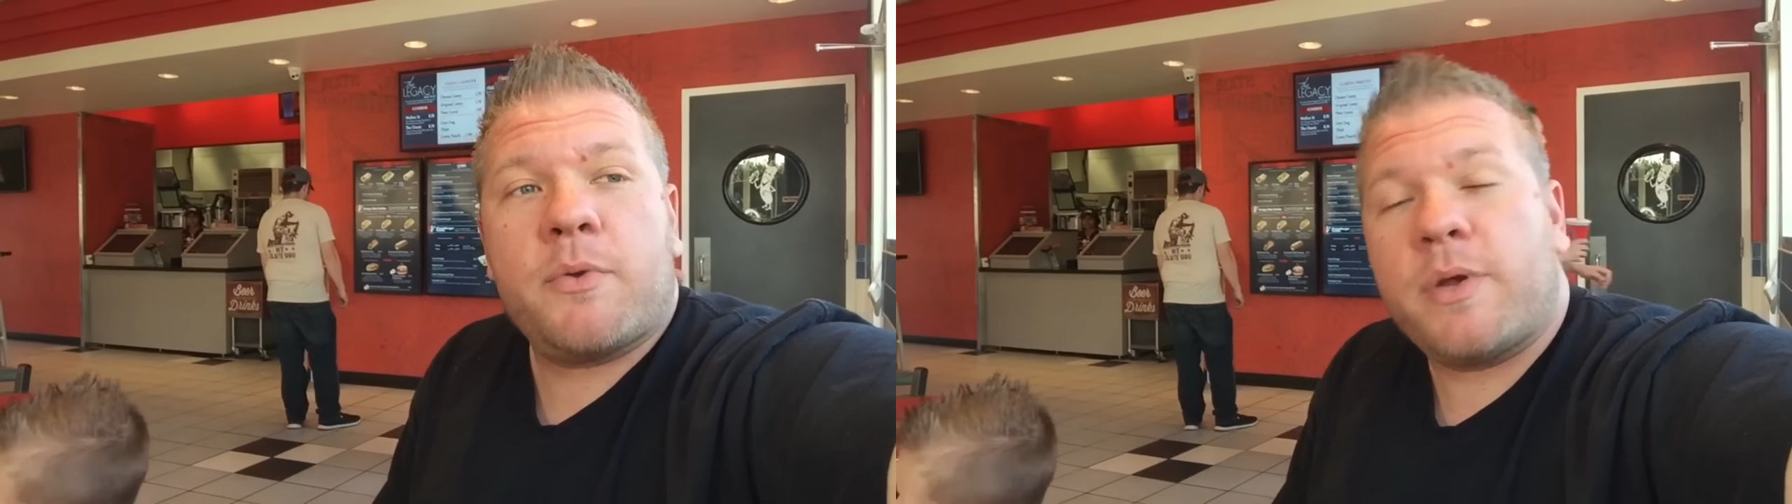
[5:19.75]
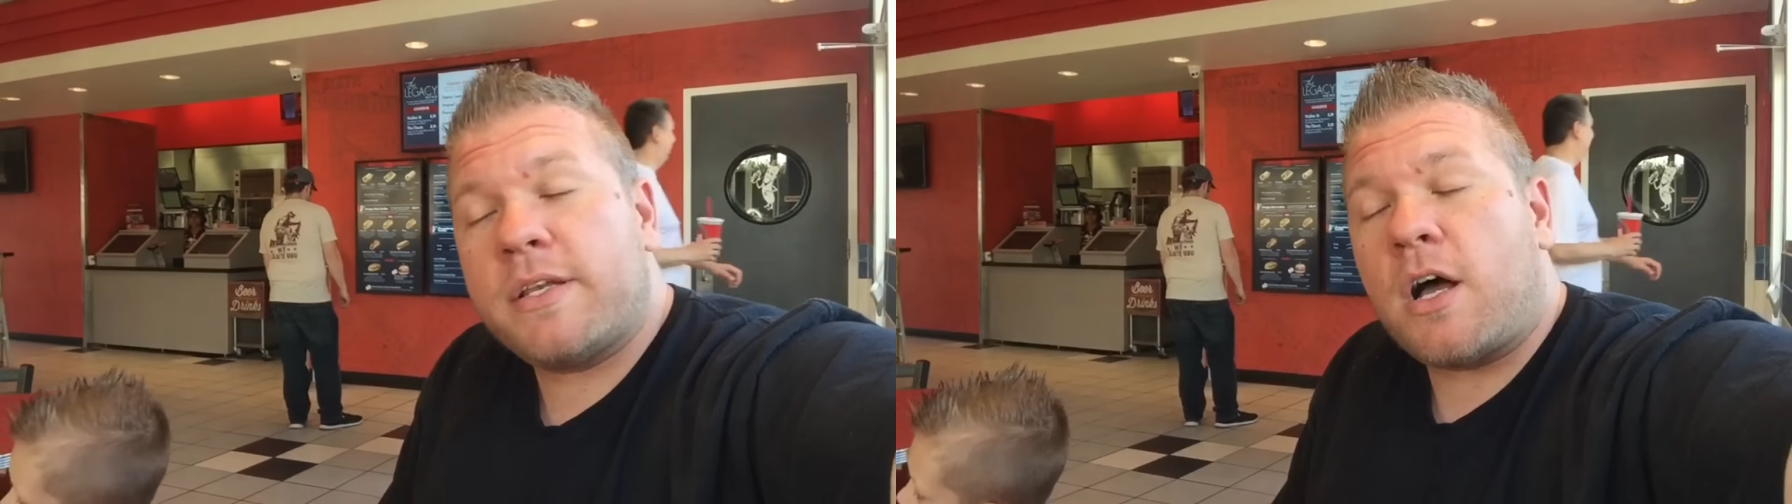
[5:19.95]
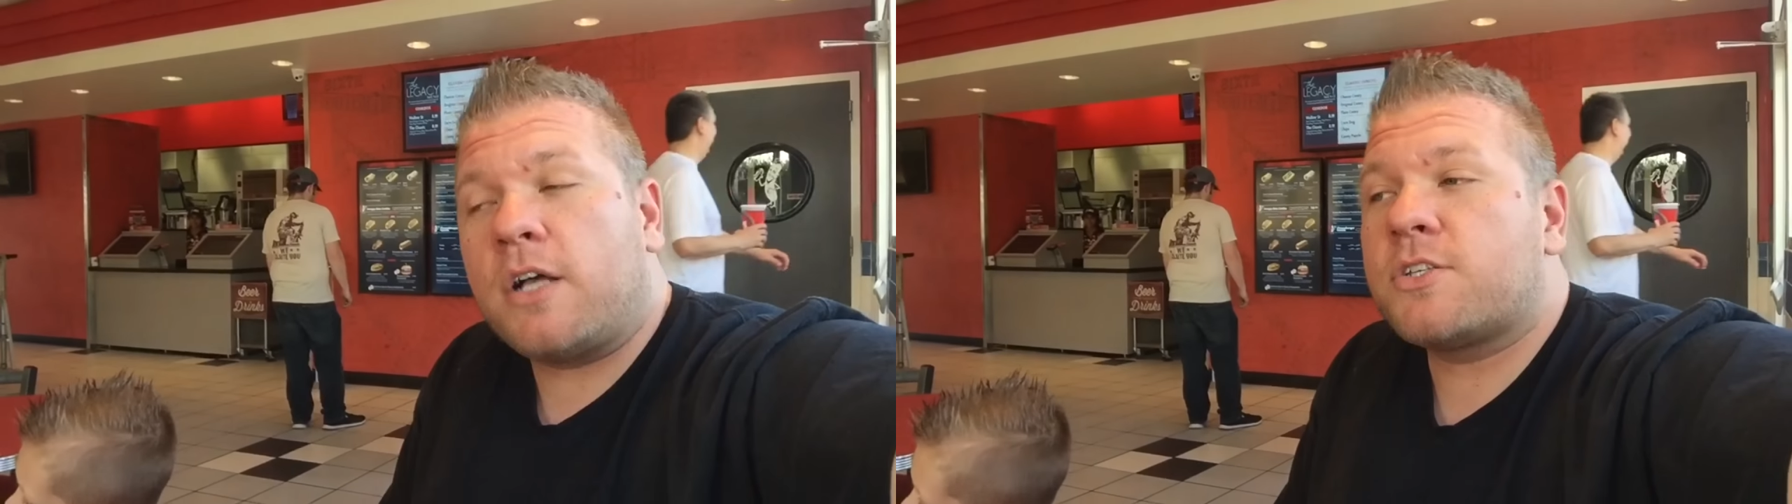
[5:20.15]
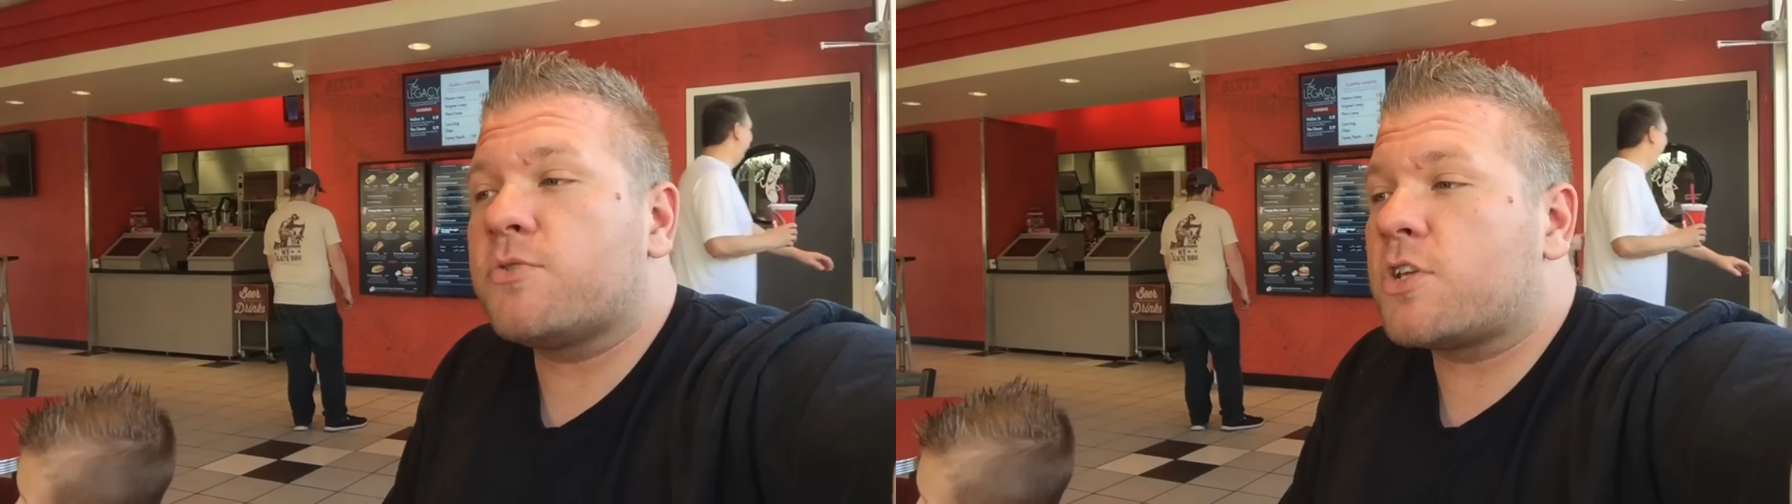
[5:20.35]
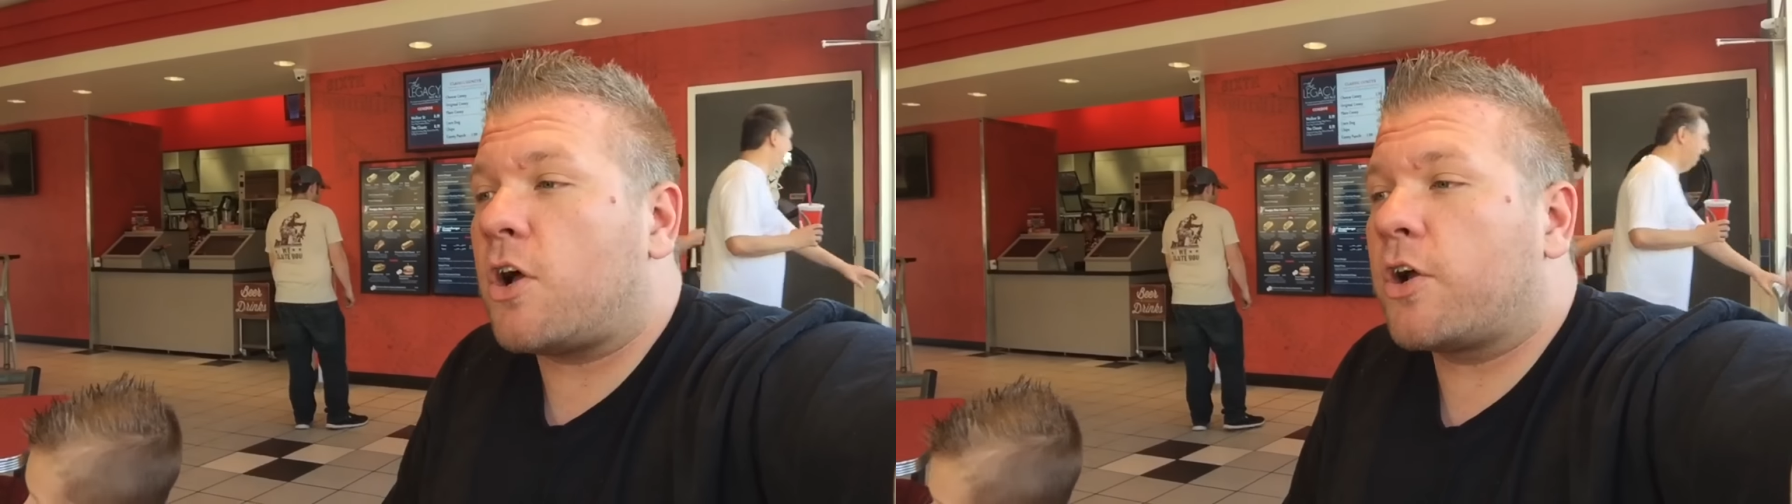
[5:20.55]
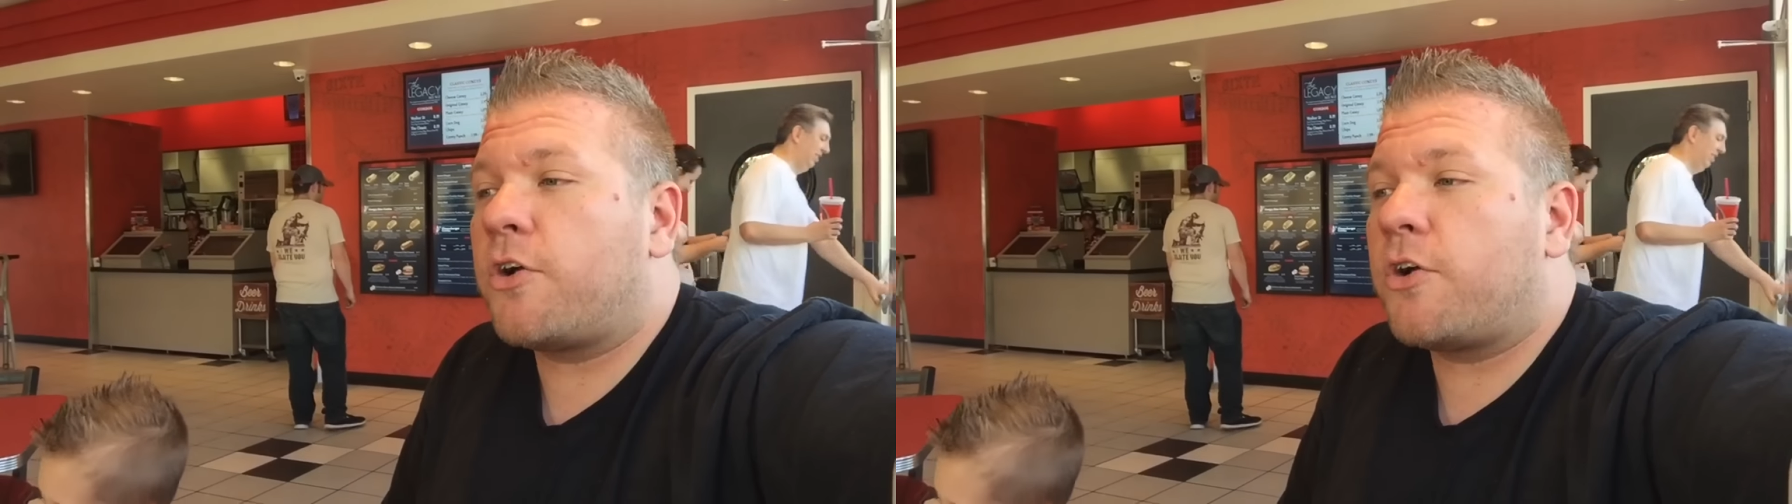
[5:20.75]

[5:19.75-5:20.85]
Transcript: We went also saw her